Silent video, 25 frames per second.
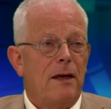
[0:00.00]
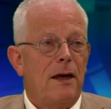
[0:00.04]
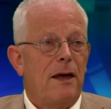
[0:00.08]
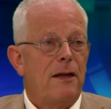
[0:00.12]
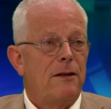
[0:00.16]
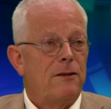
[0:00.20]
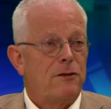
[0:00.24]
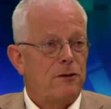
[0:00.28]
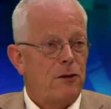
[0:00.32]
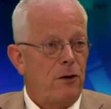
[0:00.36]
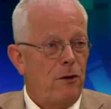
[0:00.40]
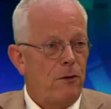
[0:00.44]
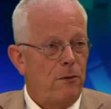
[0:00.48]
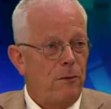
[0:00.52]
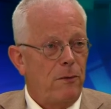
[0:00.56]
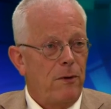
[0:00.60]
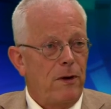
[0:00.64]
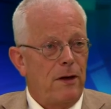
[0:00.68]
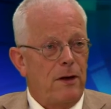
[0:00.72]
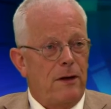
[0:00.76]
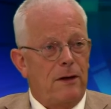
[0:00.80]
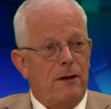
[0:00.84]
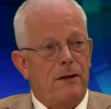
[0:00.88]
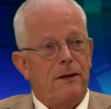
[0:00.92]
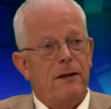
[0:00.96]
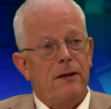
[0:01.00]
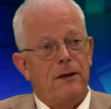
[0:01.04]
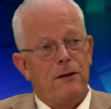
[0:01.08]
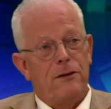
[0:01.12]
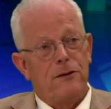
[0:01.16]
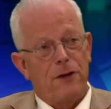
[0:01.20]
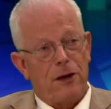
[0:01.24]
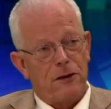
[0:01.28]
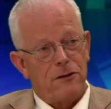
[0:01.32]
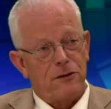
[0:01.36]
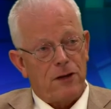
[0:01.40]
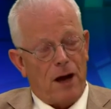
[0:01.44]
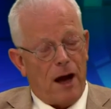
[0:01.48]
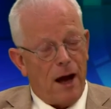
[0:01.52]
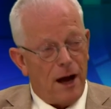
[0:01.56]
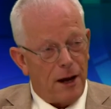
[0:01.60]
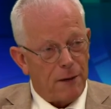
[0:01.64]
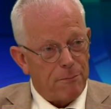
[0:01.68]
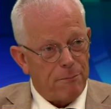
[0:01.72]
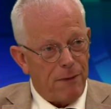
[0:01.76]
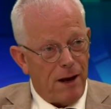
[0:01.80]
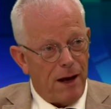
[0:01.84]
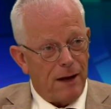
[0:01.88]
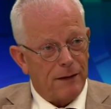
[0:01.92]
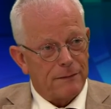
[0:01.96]
And so the Dutch
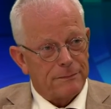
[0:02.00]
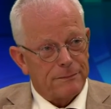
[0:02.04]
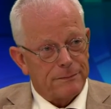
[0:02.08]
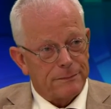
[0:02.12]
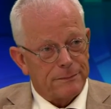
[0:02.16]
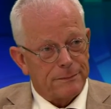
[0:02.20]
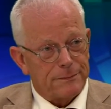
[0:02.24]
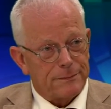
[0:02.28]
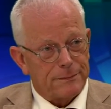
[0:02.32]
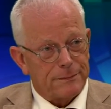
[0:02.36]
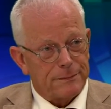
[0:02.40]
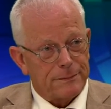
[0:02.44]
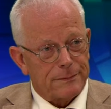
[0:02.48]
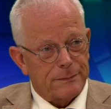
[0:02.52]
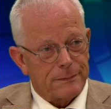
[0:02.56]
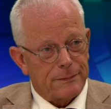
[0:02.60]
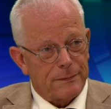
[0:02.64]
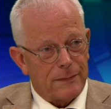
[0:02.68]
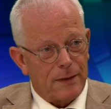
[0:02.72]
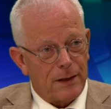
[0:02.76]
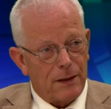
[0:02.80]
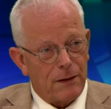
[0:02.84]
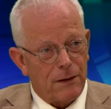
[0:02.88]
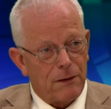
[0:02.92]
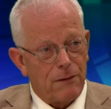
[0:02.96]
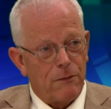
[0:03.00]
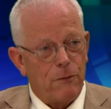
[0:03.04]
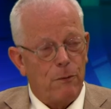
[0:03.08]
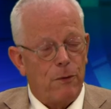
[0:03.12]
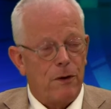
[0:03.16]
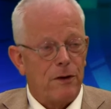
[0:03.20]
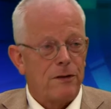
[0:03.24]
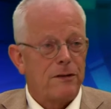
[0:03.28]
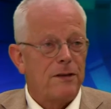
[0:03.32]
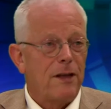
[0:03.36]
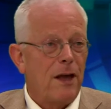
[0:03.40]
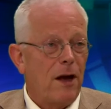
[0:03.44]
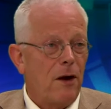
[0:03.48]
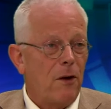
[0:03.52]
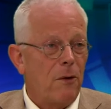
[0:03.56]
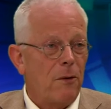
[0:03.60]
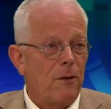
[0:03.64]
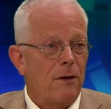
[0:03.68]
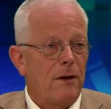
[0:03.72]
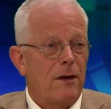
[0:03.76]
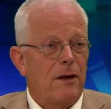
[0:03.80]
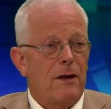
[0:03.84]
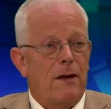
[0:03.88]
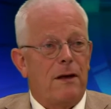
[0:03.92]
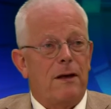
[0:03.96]
ARPA was
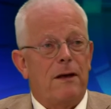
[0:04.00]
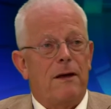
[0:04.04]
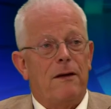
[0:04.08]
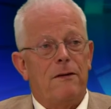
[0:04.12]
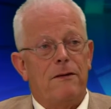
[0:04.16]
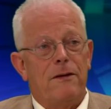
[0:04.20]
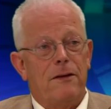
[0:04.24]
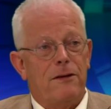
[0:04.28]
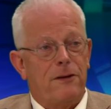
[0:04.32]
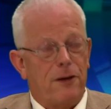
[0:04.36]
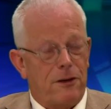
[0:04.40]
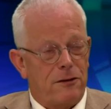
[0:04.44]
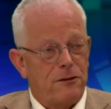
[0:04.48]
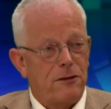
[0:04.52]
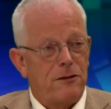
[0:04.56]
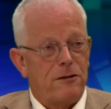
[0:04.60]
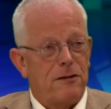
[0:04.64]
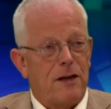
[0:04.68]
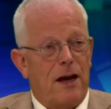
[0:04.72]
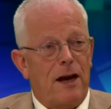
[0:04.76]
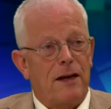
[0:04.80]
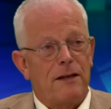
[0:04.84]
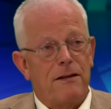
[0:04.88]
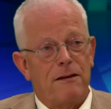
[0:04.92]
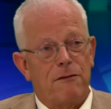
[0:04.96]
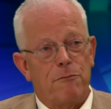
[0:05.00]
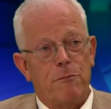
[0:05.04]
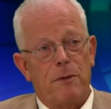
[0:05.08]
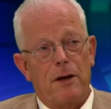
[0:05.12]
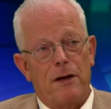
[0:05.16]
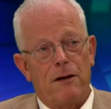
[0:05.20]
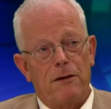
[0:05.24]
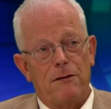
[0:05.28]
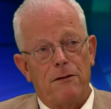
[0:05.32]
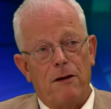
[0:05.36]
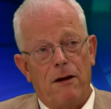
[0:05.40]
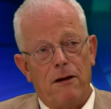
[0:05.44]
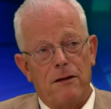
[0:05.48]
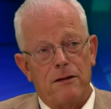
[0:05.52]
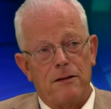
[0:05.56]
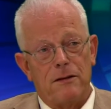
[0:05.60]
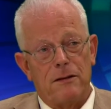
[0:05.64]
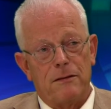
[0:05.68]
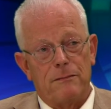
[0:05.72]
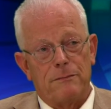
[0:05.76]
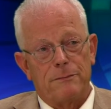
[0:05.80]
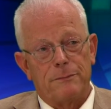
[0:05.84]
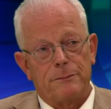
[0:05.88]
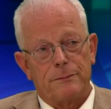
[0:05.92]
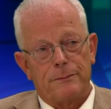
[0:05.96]
now the Dutch Society of
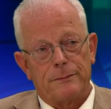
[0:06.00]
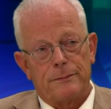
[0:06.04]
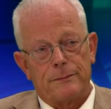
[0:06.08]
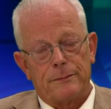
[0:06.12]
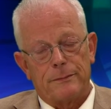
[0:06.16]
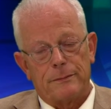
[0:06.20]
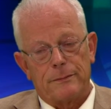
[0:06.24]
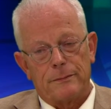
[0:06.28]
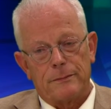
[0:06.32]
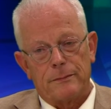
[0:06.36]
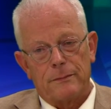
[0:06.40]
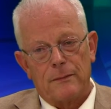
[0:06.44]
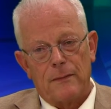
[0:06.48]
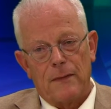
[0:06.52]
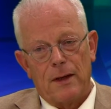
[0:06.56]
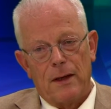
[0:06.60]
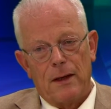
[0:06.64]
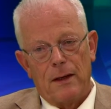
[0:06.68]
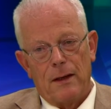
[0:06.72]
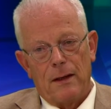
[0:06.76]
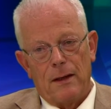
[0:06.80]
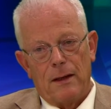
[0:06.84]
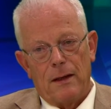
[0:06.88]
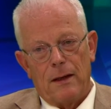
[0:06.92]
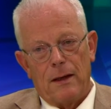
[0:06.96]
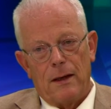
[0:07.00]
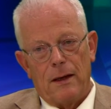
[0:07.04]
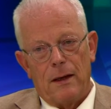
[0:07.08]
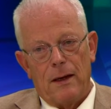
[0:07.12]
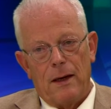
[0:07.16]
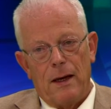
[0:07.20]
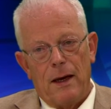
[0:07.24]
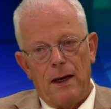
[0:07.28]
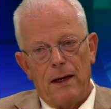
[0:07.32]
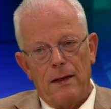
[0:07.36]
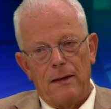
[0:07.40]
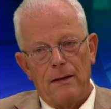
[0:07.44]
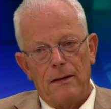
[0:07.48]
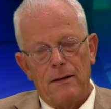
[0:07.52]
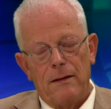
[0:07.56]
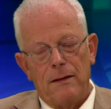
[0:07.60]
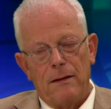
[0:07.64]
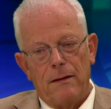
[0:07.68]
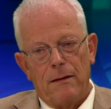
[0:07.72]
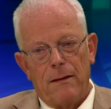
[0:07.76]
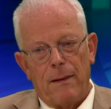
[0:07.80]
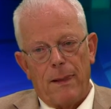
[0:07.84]
Periodontology. And